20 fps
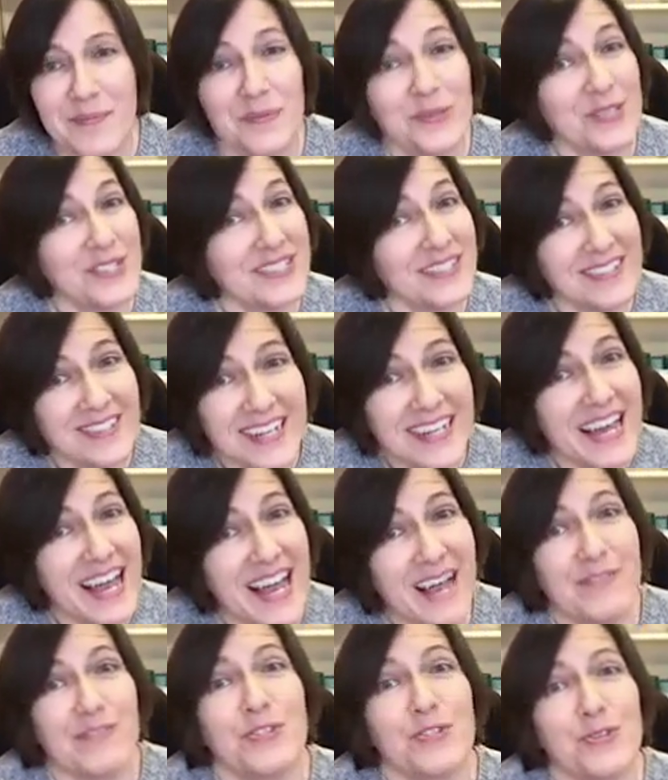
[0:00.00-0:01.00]
We're still going to
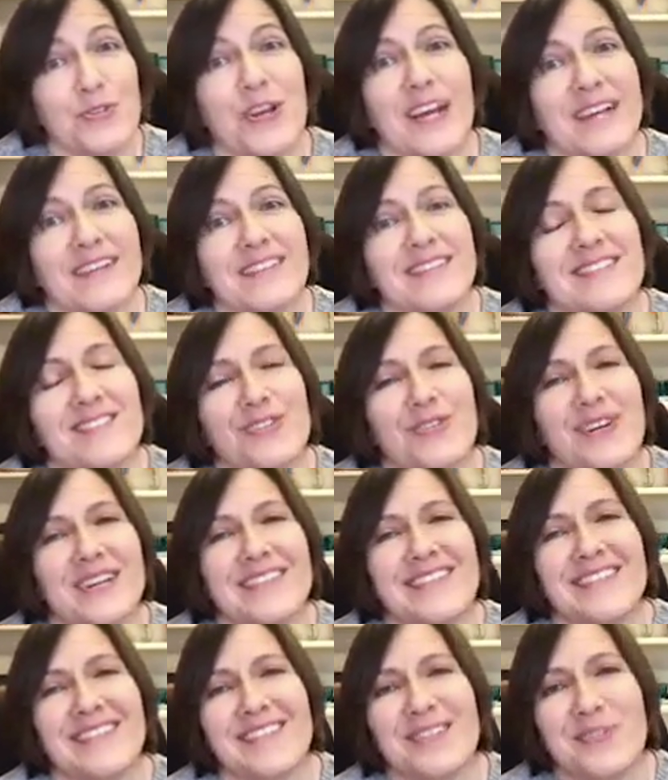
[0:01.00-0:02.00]
have stress.
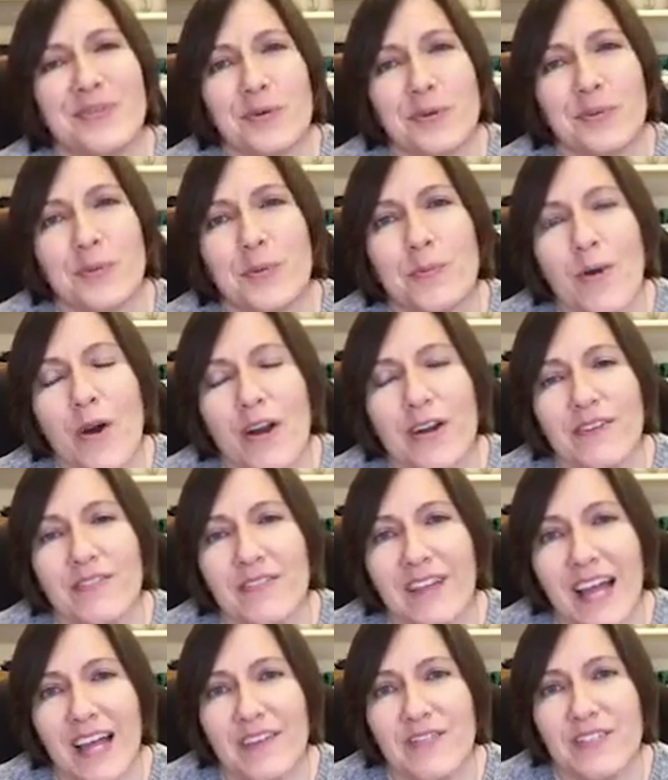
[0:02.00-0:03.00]
Stress is a normal part
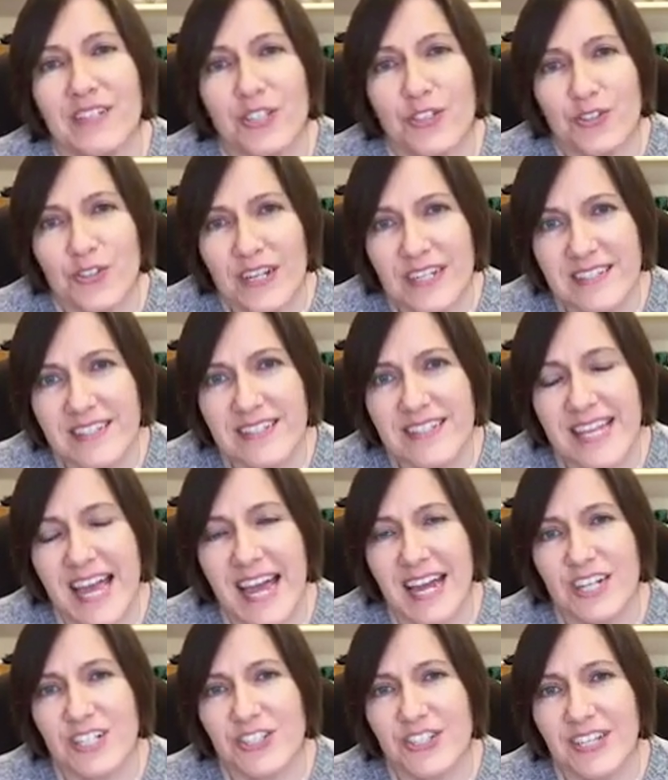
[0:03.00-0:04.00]
of life, and stress is
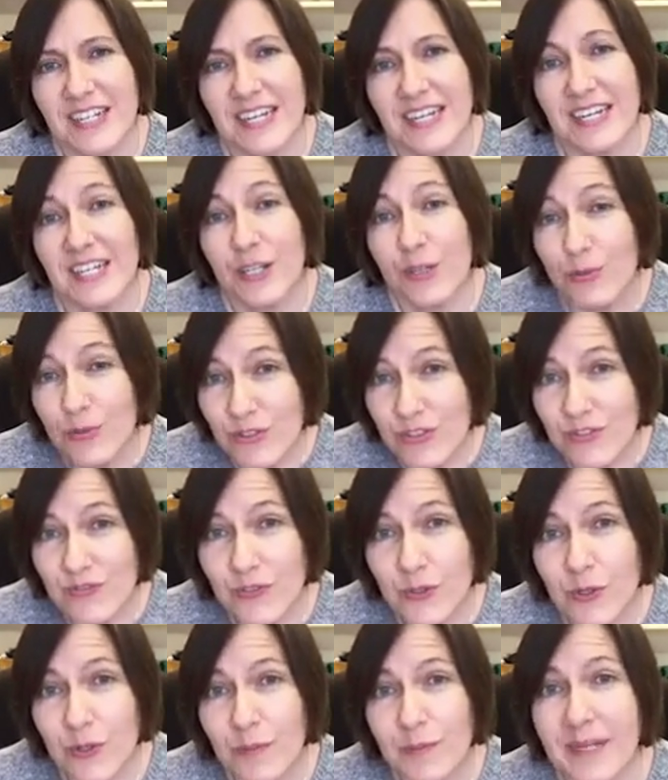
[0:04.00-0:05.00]
actually
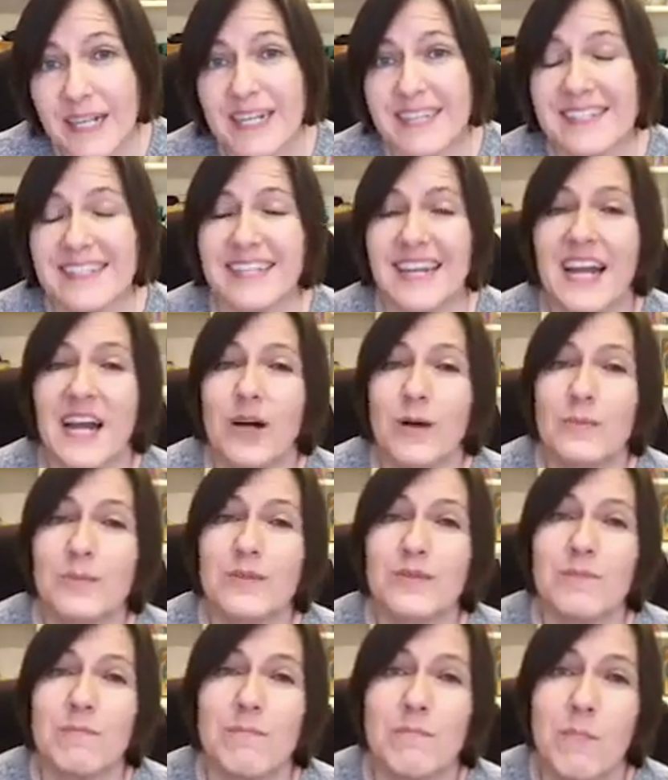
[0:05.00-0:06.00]
useful because it
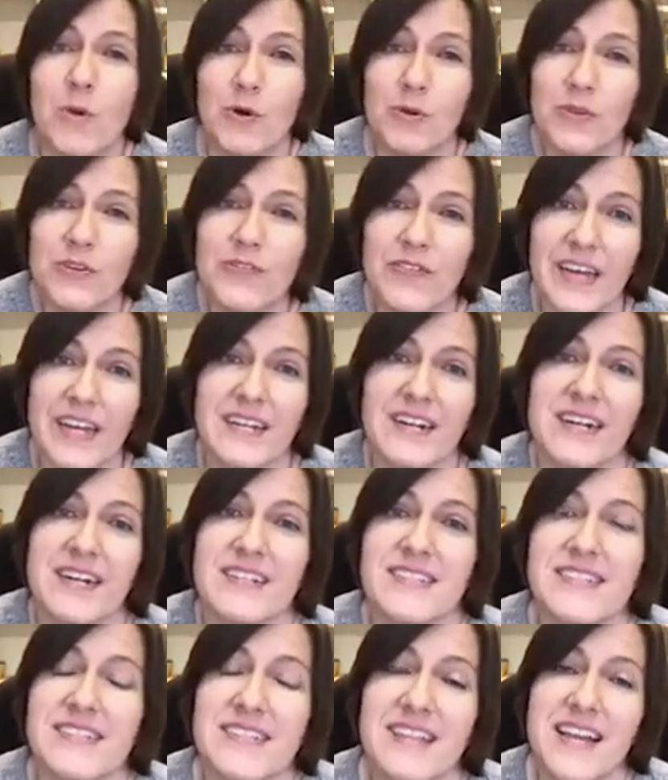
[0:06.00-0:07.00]
helps motivate
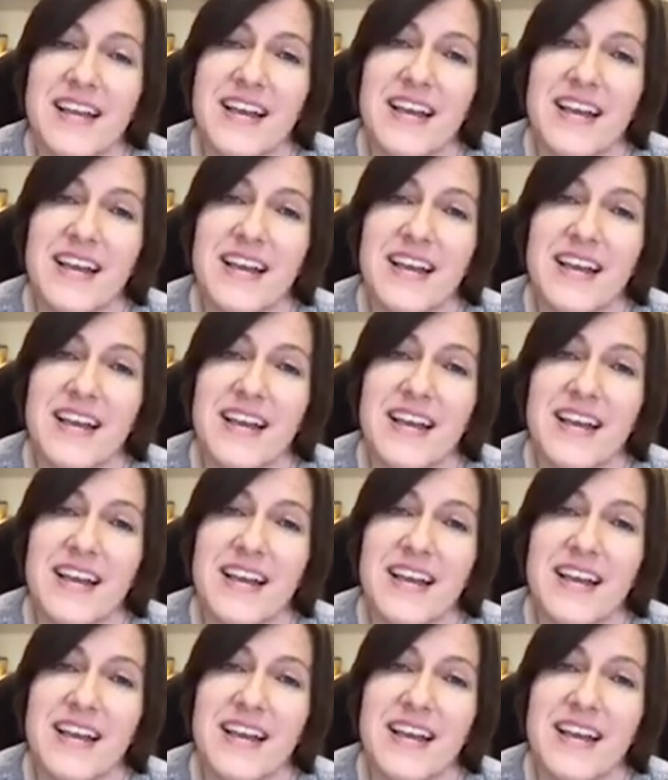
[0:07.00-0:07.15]
us.